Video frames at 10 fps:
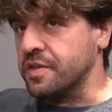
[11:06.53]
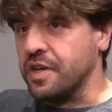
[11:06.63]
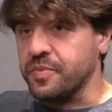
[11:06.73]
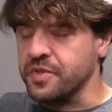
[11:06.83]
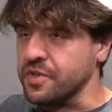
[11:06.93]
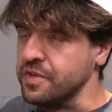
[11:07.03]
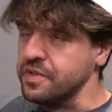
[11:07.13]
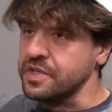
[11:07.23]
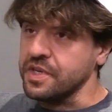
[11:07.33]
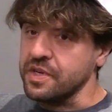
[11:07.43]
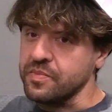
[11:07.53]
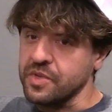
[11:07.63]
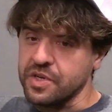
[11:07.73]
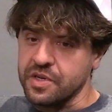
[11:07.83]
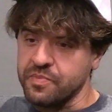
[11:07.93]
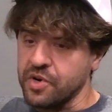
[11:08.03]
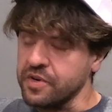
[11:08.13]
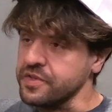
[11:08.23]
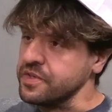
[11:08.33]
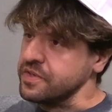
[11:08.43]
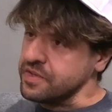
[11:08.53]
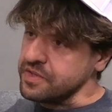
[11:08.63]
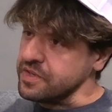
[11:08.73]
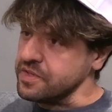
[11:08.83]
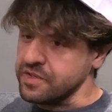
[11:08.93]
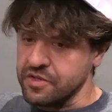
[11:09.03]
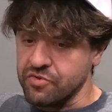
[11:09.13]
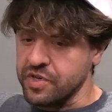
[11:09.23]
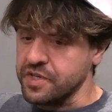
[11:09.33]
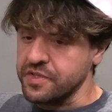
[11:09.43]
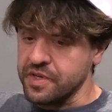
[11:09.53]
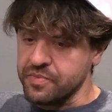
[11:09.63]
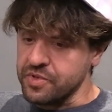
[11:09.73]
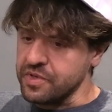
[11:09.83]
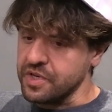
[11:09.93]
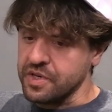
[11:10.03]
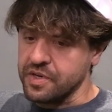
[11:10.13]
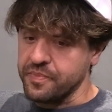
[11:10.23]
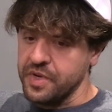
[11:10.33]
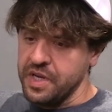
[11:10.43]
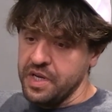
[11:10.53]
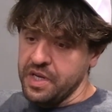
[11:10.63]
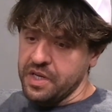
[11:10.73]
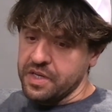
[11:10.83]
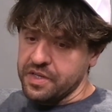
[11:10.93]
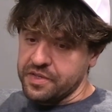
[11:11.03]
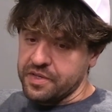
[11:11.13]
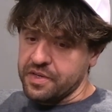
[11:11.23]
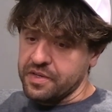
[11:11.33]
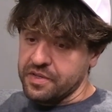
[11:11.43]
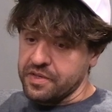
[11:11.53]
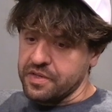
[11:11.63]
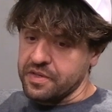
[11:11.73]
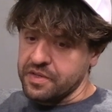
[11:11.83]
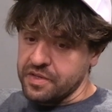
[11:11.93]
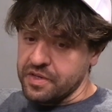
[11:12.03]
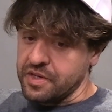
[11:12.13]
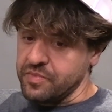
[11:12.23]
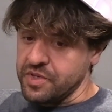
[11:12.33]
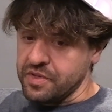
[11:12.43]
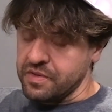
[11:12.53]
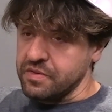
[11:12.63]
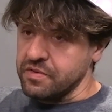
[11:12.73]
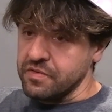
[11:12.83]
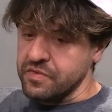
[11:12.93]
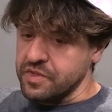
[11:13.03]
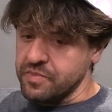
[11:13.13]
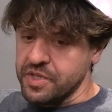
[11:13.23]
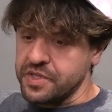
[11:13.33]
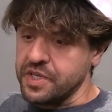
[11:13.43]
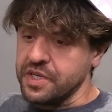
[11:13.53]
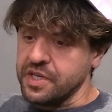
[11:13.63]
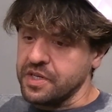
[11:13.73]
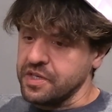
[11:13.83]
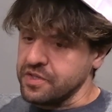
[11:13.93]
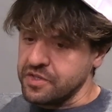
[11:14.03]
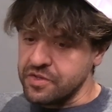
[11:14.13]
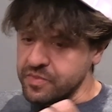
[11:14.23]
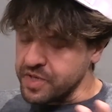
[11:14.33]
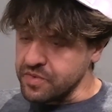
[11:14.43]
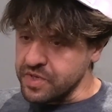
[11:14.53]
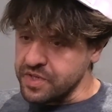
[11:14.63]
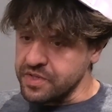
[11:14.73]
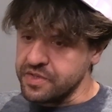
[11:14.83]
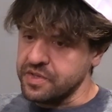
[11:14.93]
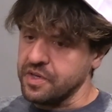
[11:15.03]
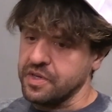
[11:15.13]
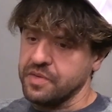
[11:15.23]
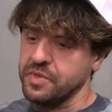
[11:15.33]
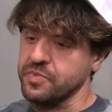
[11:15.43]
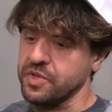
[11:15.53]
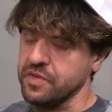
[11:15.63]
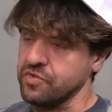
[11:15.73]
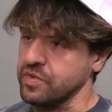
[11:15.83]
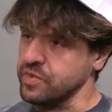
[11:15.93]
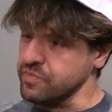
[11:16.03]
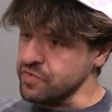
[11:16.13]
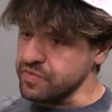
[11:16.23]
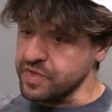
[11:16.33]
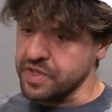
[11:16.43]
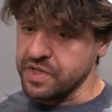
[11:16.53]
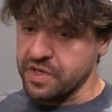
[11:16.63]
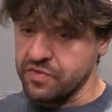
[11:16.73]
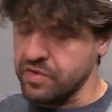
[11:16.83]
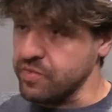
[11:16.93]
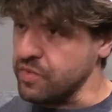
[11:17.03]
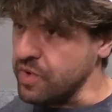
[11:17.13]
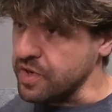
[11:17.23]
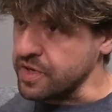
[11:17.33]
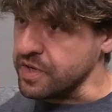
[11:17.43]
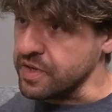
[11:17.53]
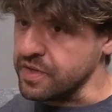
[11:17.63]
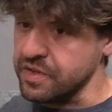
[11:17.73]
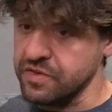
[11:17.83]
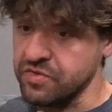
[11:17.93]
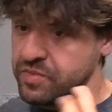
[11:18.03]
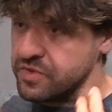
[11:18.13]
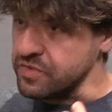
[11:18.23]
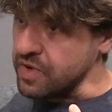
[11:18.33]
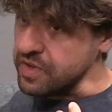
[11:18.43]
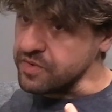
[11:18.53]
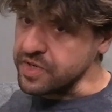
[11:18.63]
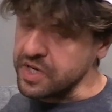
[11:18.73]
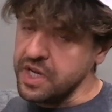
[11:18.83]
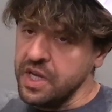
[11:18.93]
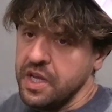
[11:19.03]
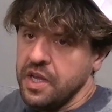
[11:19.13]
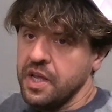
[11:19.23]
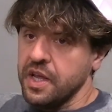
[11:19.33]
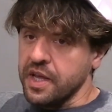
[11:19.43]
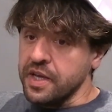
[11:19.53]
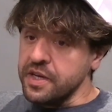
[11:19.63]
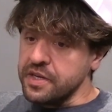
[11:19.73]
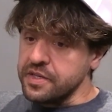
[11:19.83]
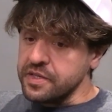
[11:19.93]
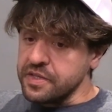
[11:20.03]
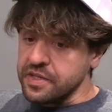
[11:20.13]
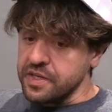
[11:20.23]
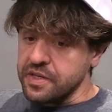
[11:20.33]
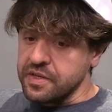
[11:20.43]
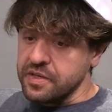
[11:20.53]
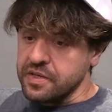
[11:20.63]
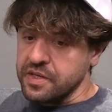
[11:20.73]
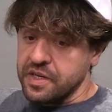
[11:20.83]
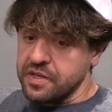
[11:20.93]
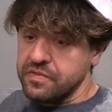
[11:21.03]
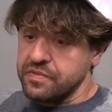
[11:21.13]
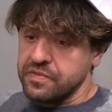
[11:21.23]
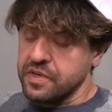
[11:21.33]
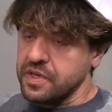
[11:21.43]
this happens all the time. Parkinson's disease is a great example. It can be debilitating in so many ways. People have trouble moving, they have trouble walking, they have trouble swallowing, and they can have